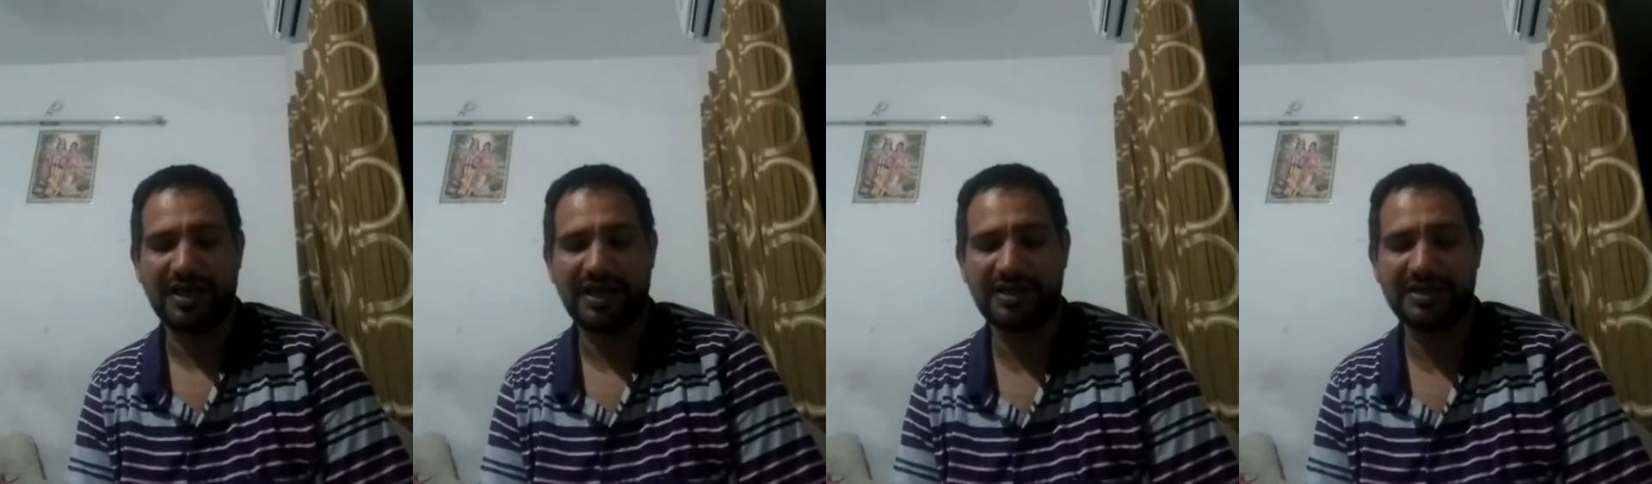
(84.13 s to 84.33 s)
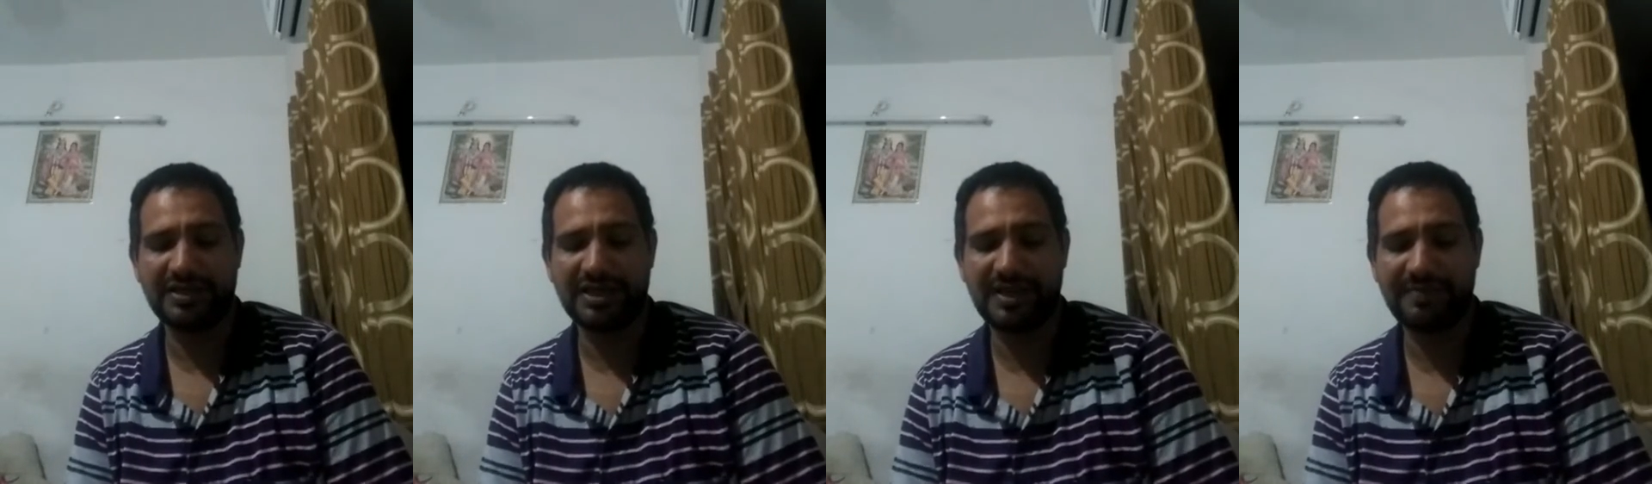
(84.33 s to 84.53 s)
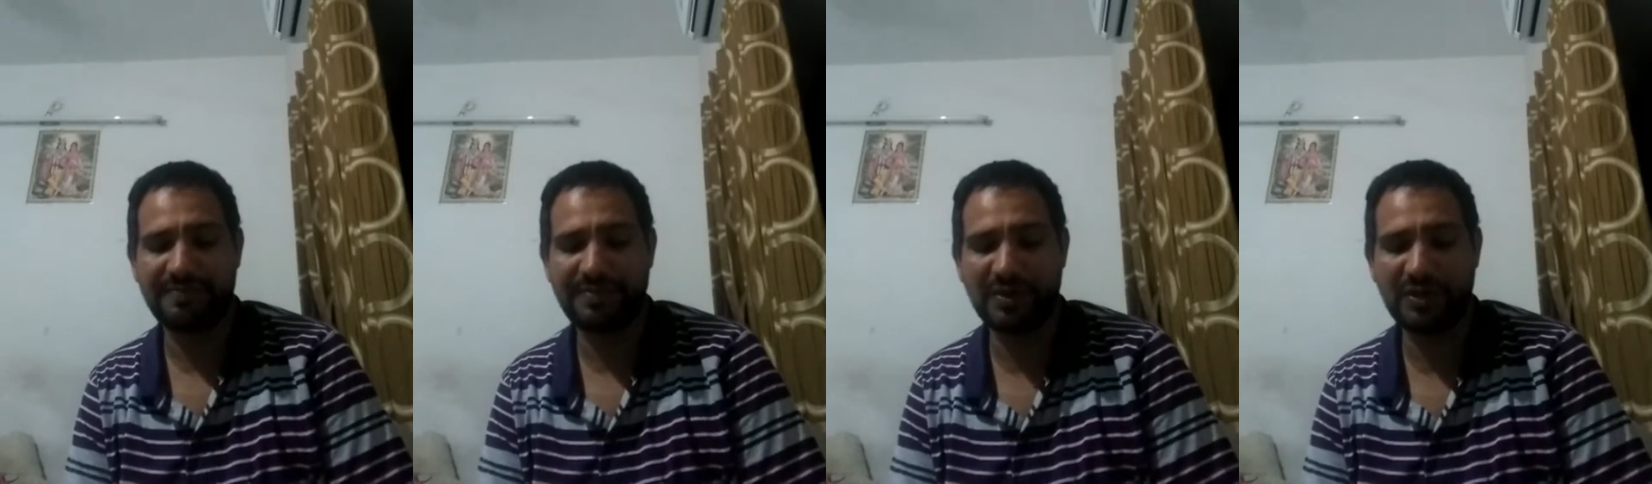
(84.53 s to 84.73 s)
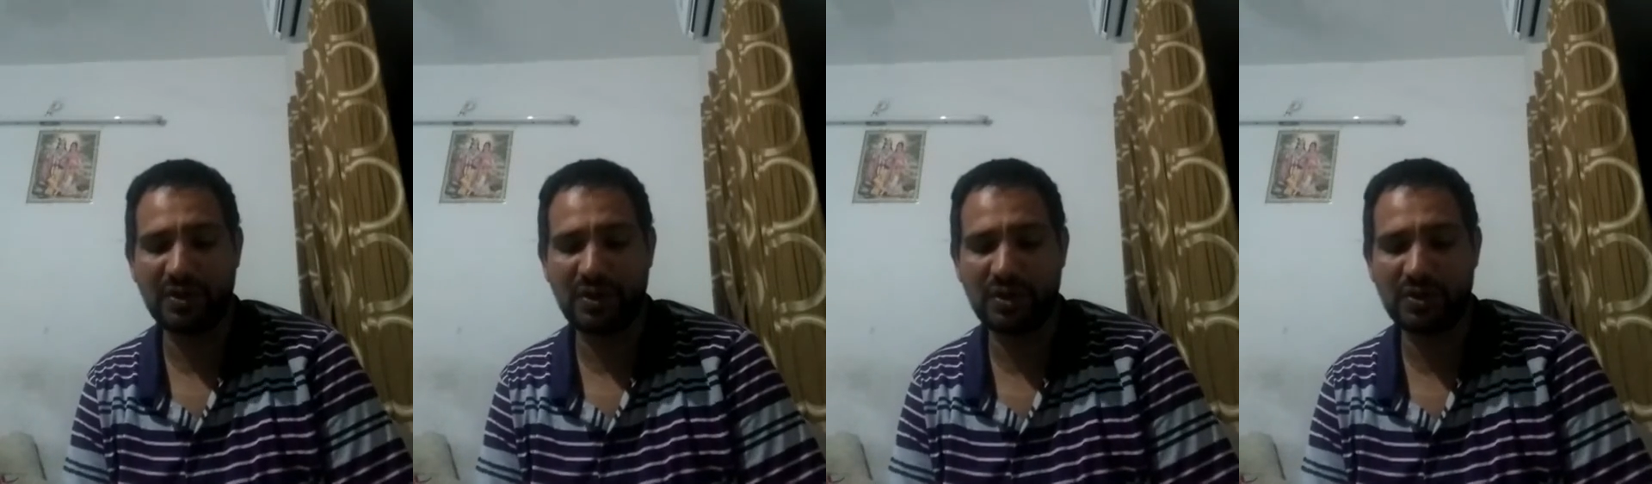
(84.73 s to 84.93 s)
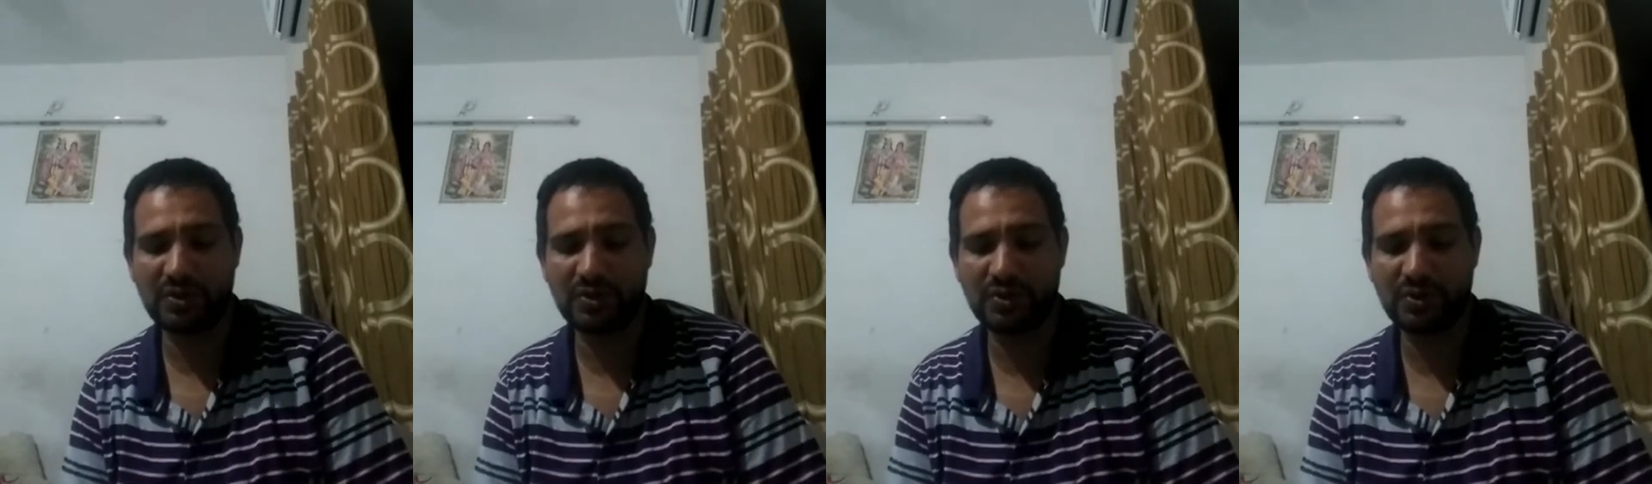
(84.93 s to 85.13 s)
and the
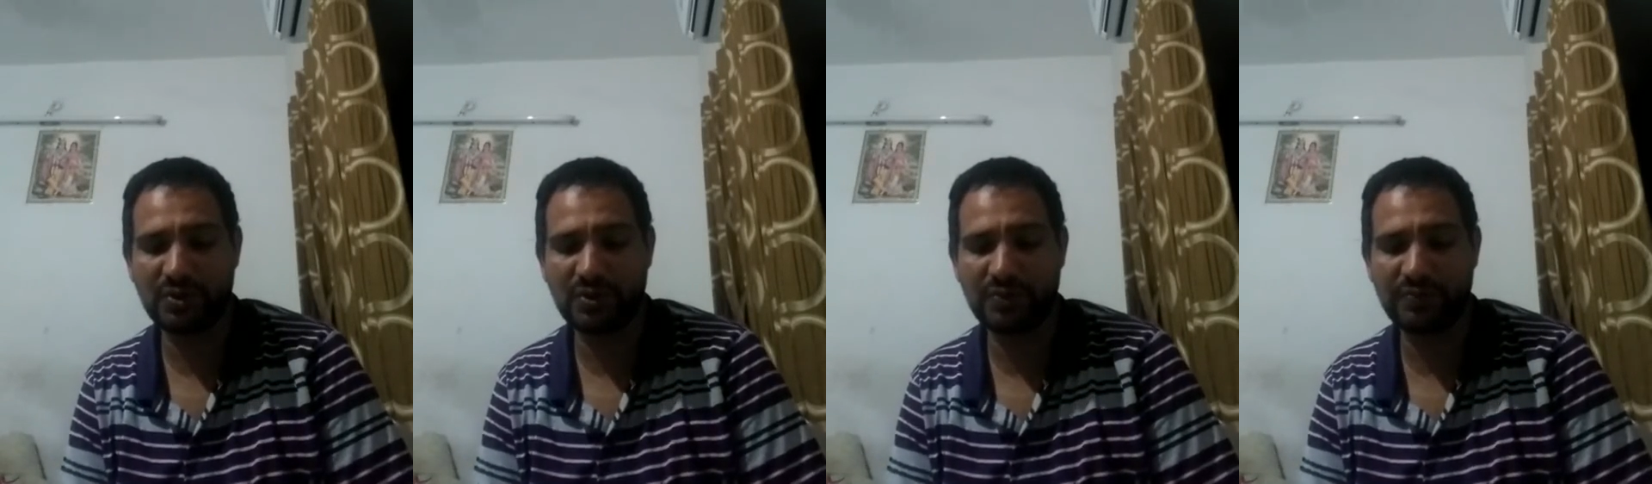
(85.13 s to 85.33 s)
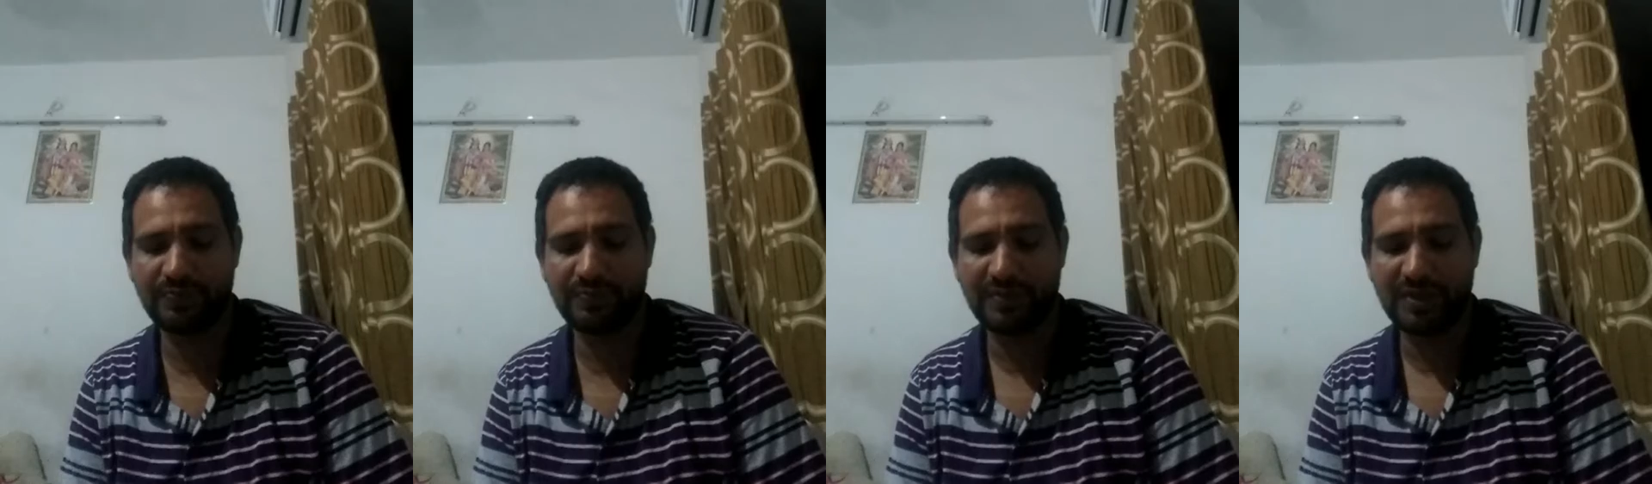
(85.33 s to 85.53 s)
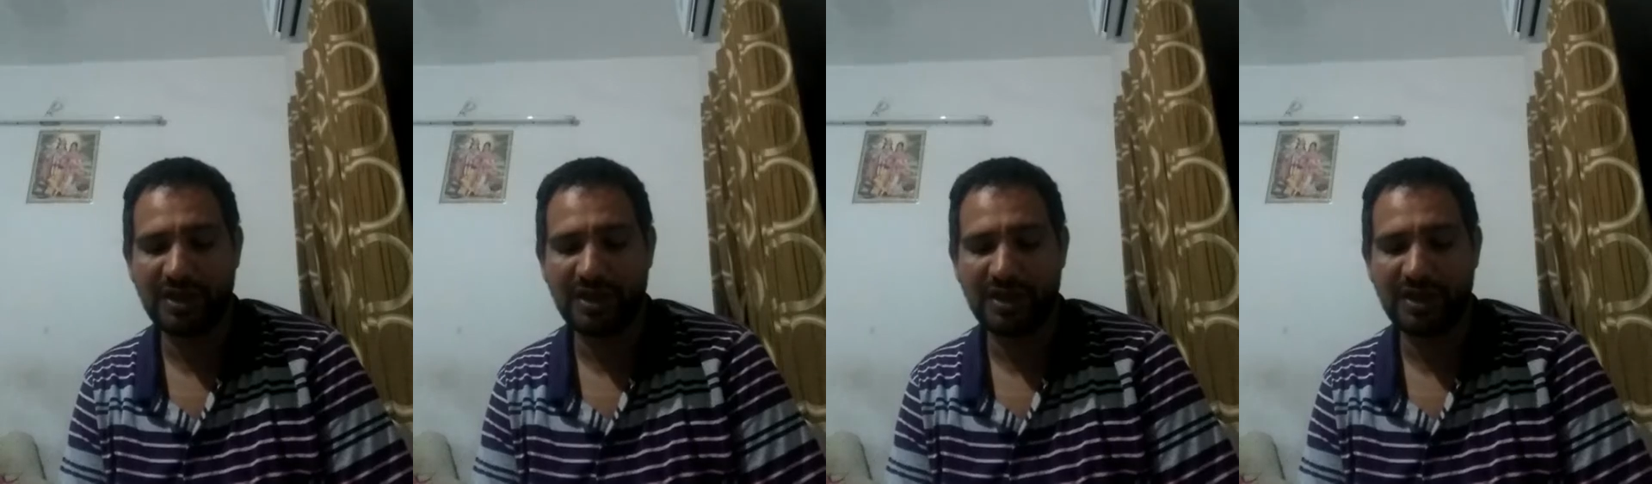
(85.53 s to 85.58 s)
epilogue to